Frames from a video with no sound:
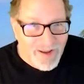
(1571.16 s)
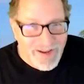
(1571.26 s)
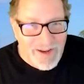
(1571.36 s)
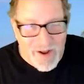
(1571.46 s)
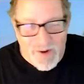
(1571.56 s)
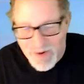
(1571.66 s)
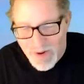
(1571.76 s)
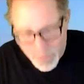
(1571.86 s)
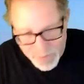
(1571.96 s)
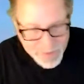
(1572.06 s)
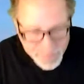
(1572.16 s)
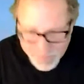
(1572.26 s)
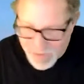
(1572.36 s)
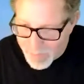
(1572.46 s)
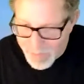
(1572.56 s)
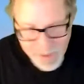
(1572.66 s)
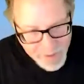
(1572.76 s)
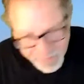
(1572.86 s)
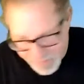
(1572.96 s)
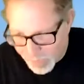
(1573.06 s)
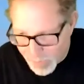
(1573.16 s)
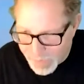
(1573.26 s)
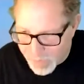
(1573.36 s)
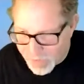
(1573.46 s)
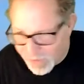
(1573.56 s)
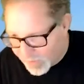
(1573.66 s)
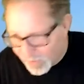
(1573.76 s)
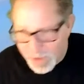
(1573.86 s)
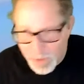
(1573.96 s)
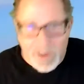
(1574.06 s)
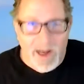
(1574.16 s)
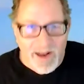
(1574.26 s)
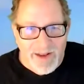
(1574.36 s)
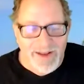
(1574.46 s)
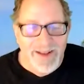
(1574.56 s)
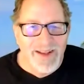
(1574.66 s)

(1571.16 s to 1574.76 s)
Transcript: you know, let's examine that and let's make those changes. Okay, we got it.